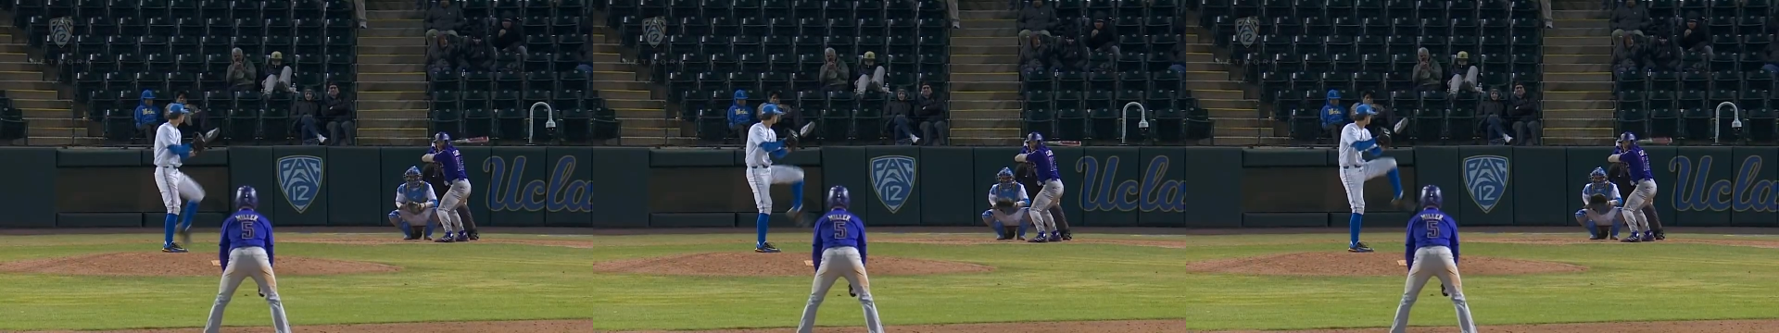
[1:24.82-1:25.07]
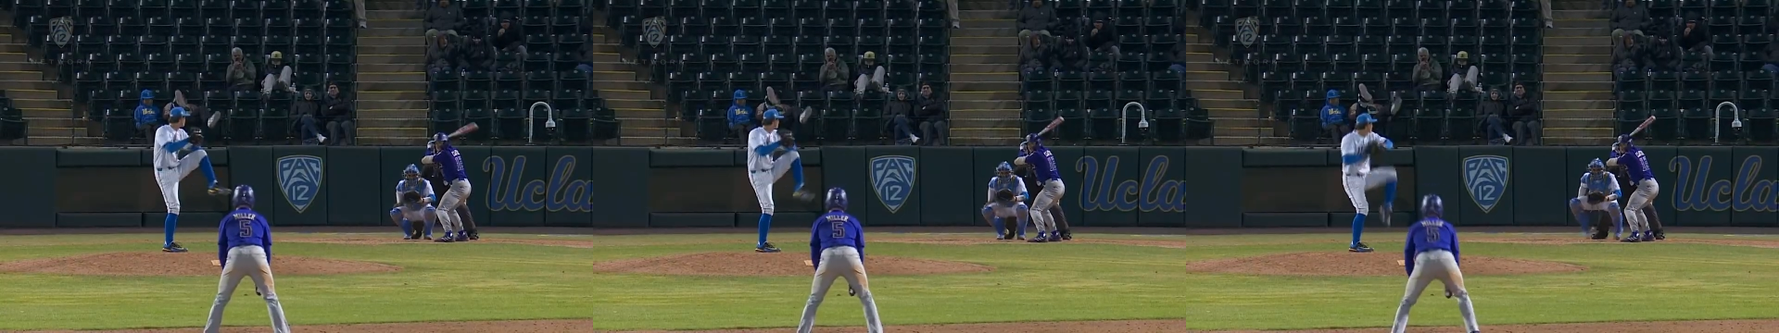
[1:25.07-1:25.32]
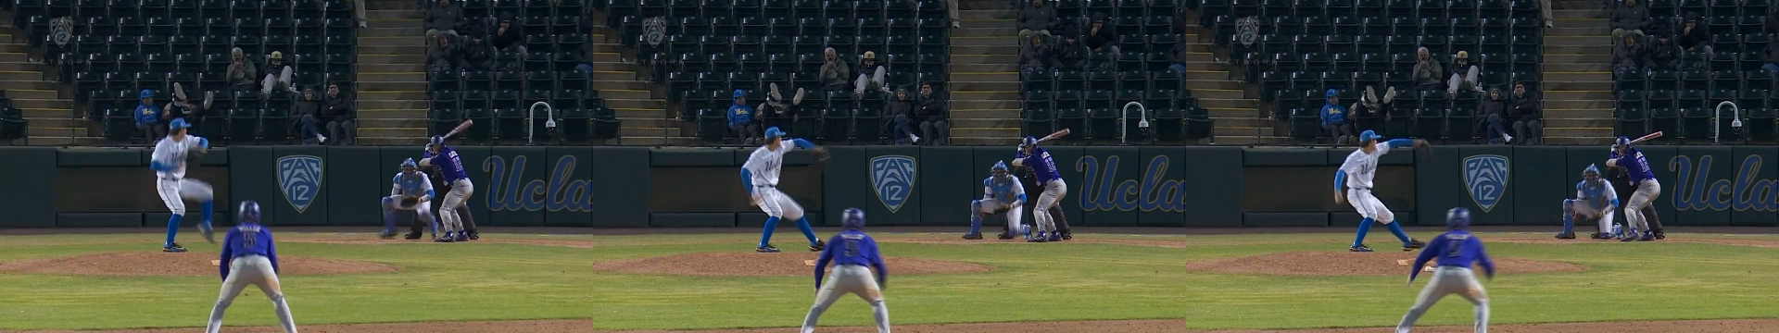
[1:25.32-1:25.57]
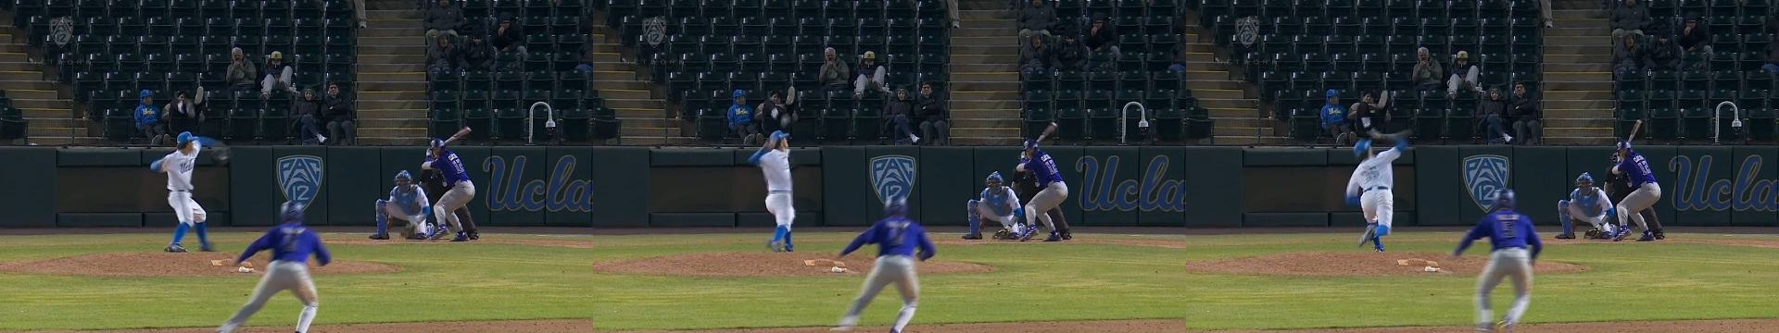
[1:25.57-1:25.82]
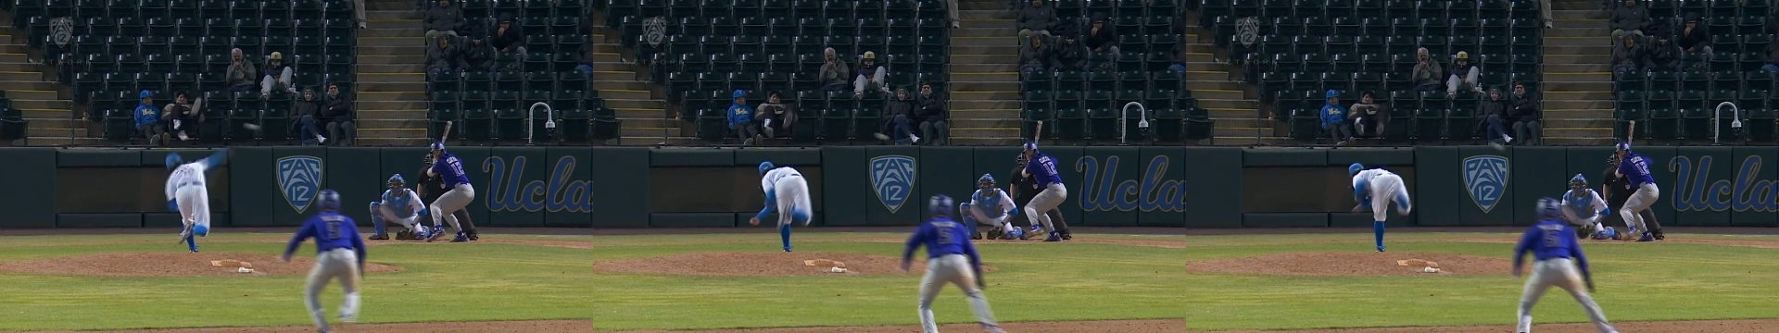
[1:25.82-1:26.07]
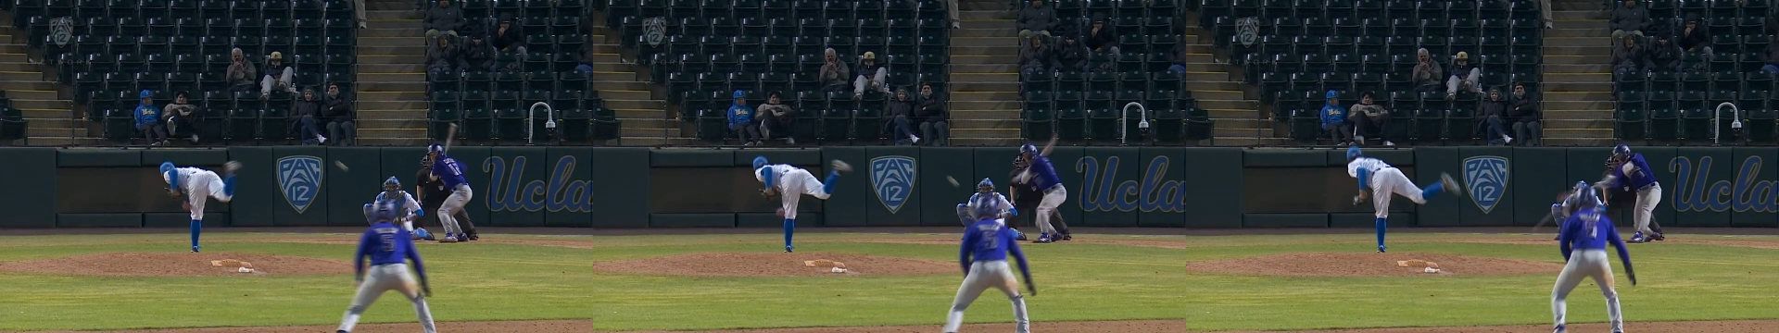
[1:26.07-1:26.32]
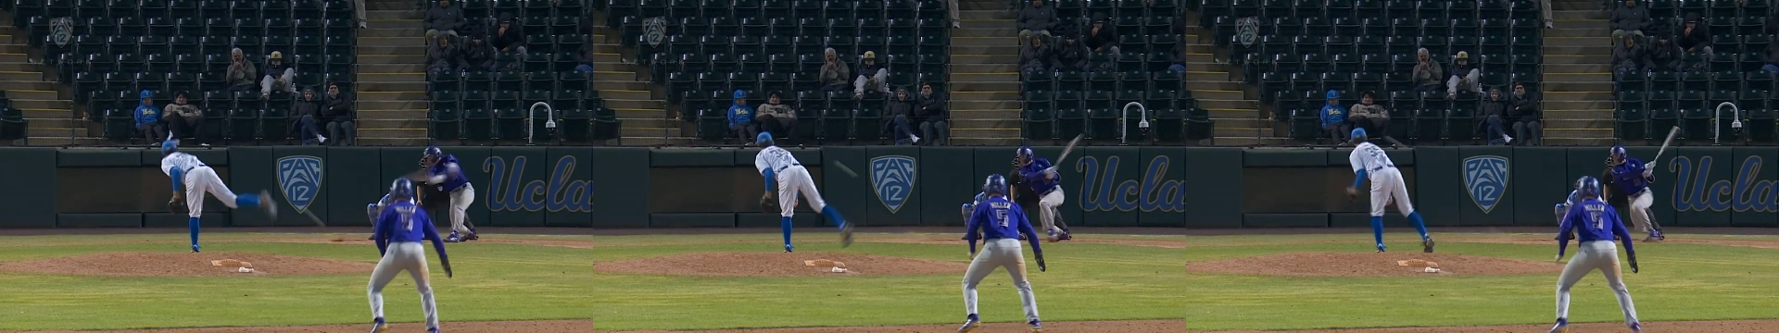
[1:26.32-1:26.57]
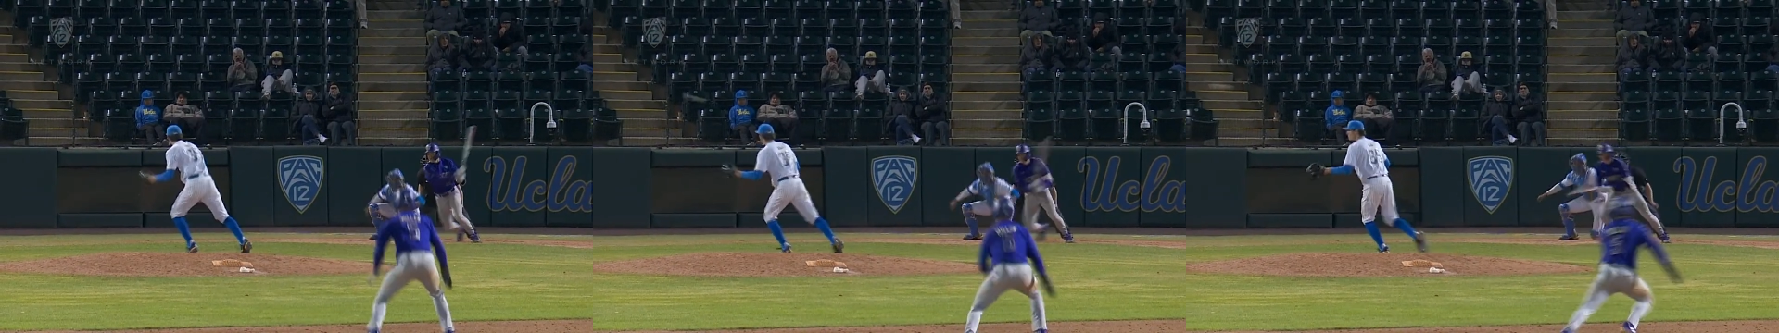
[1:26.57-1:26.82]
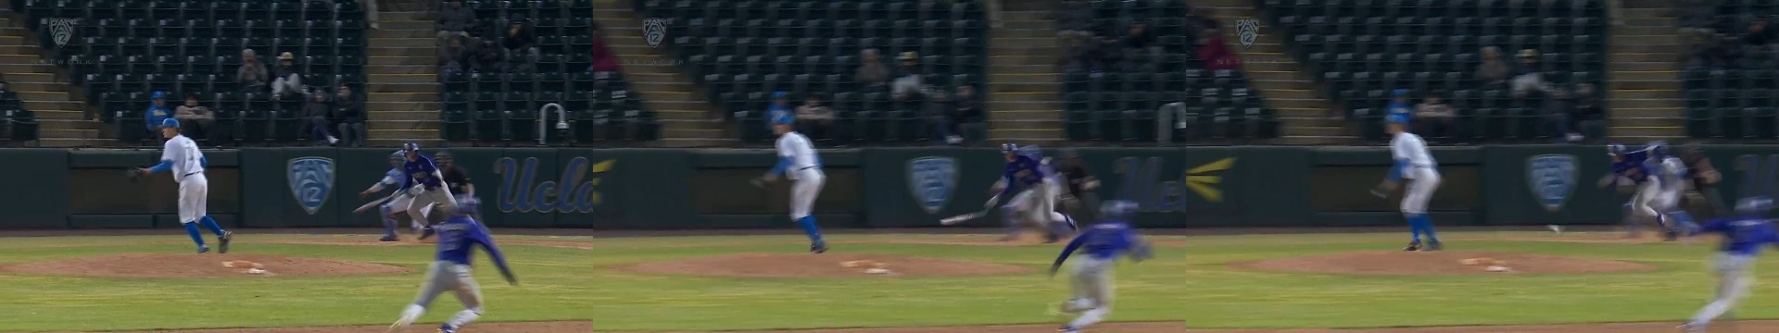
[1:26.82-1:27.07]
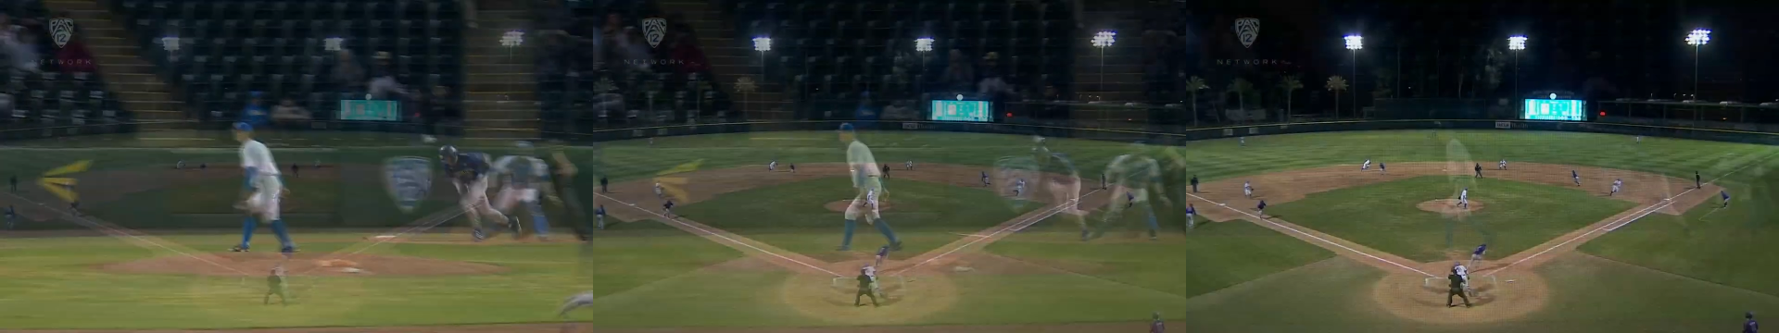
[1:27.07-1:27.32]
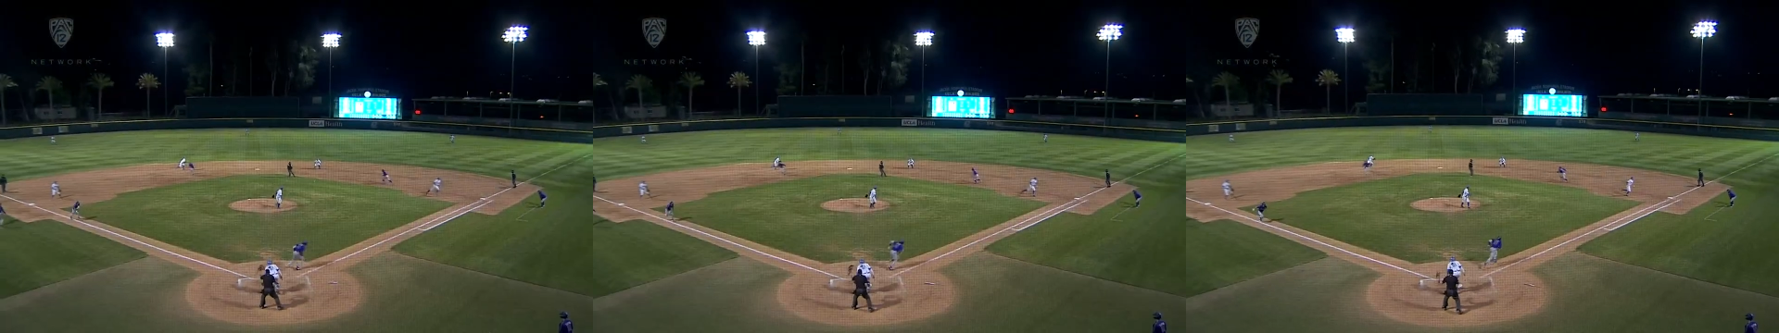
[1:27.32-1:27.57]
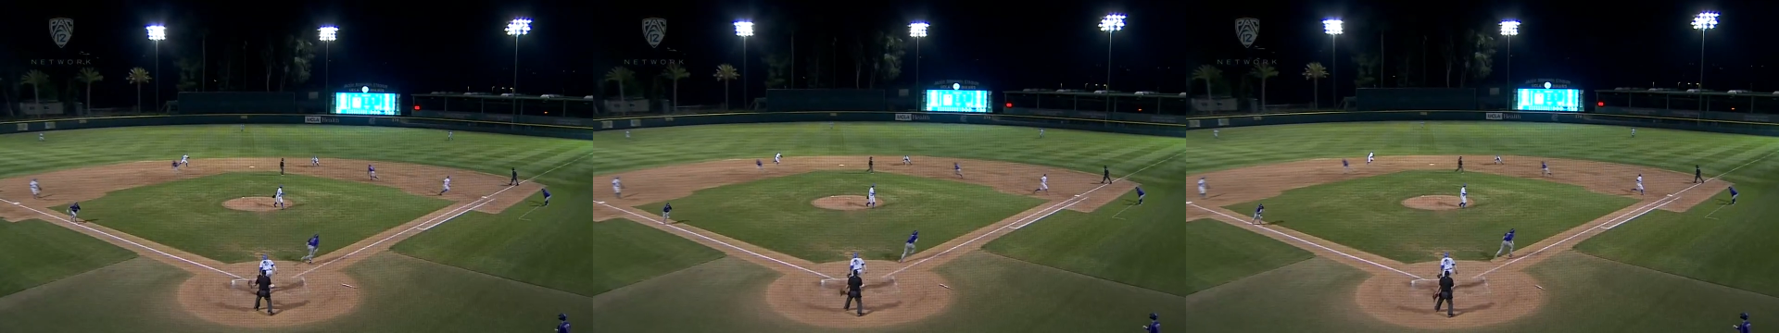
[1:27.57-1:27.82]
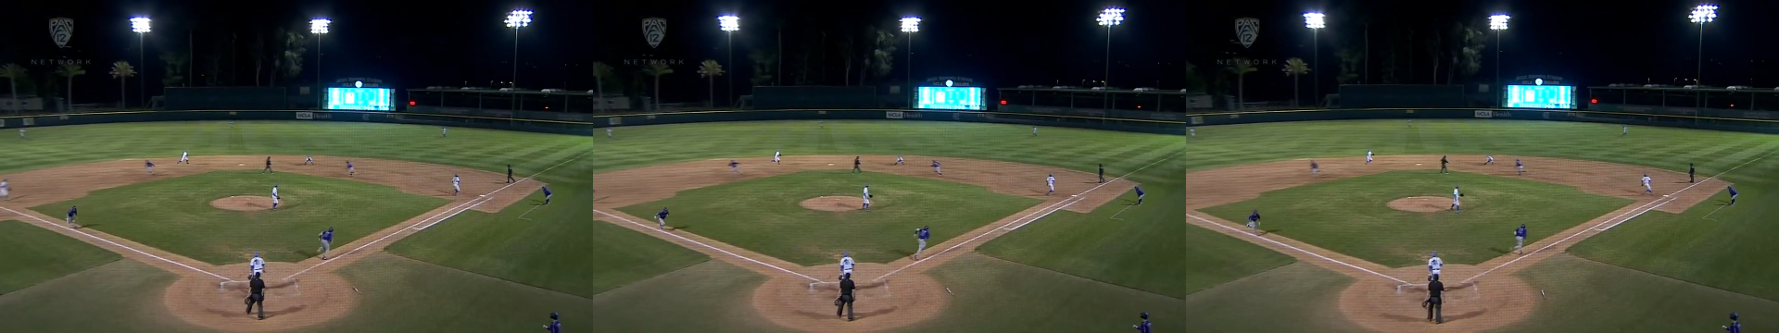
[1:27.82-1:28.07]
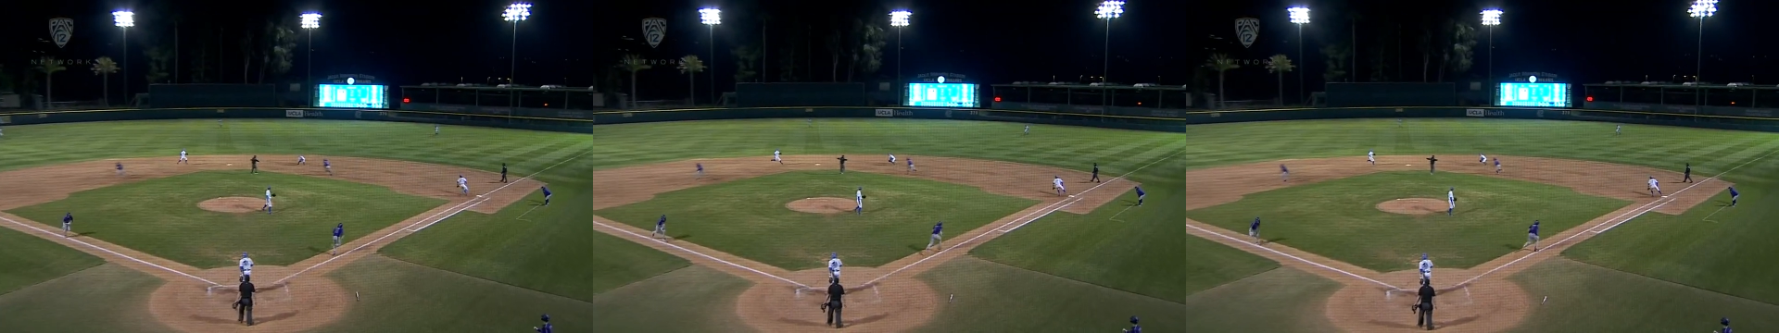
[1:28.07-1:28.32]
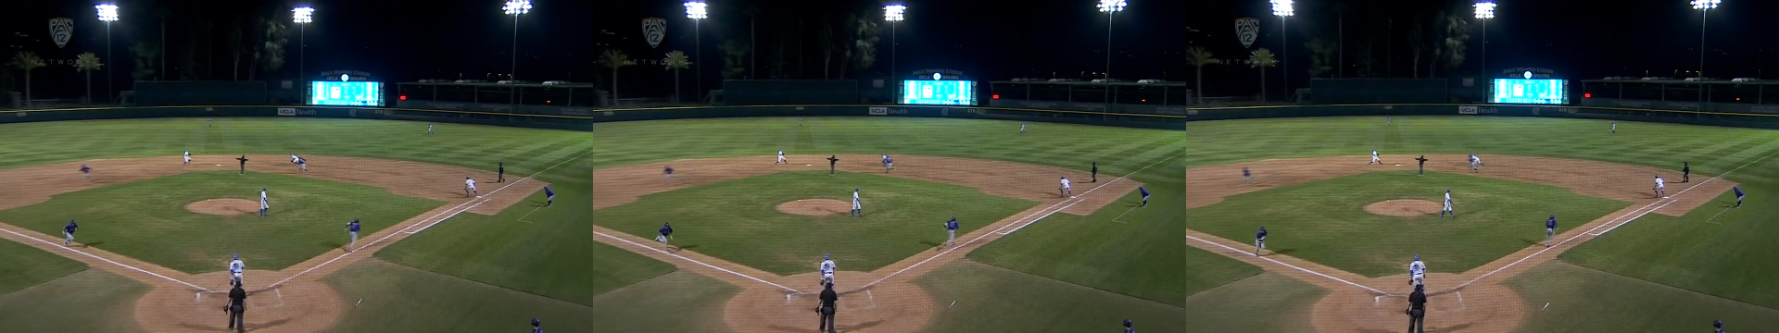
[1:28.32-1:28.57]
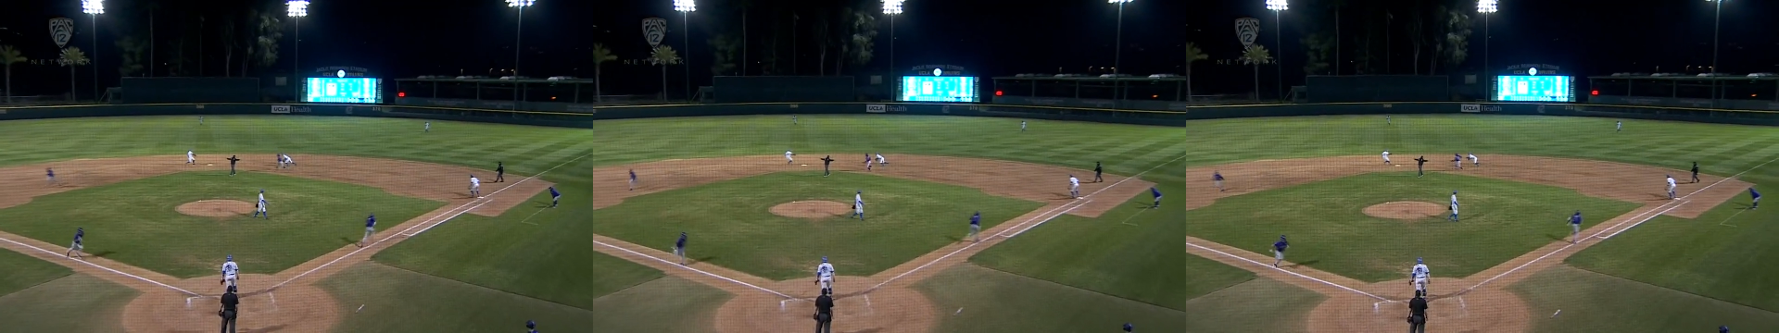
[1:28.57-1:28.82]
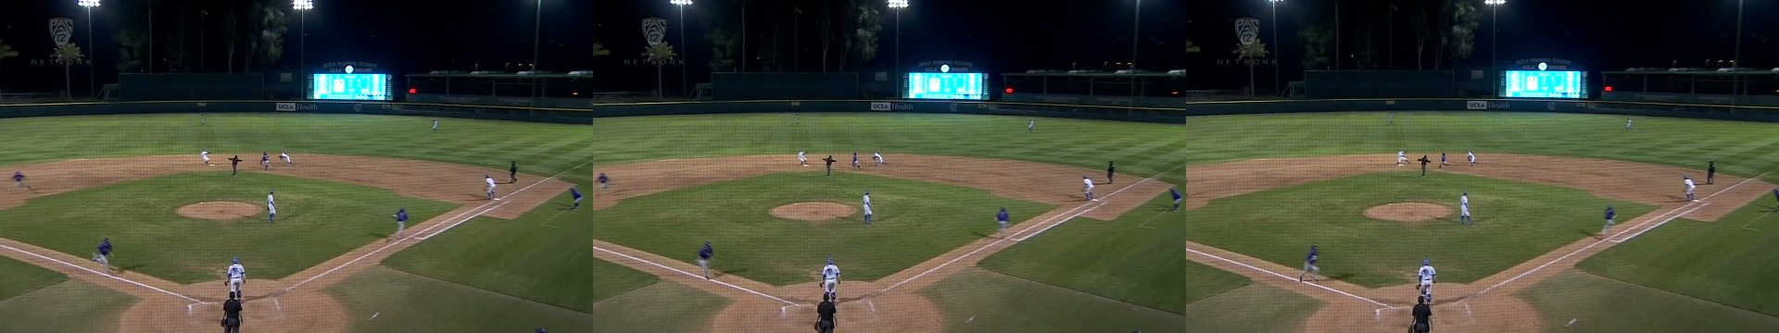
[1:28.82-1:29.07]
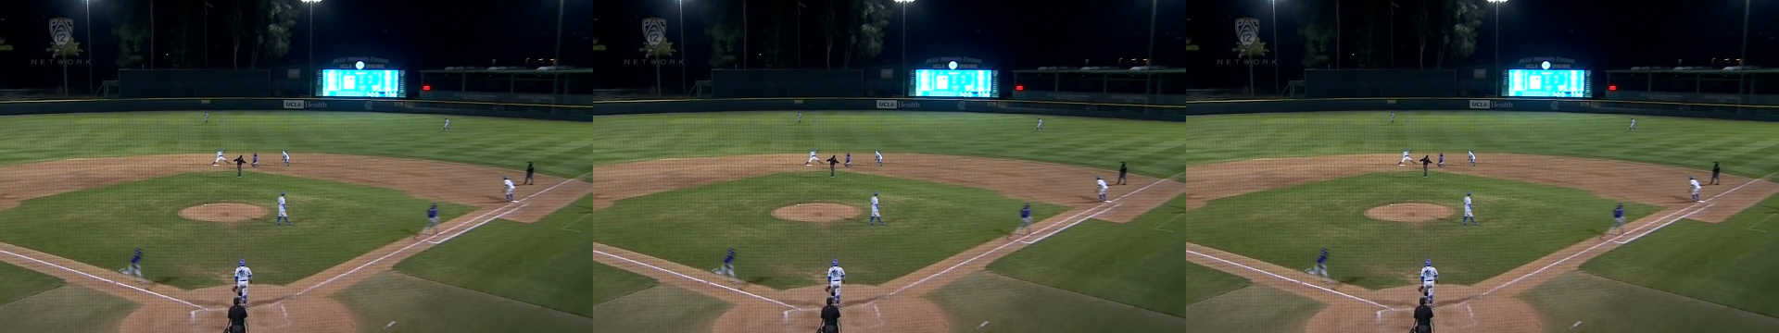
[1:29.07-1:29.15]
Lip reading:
[unreadable: no face in view]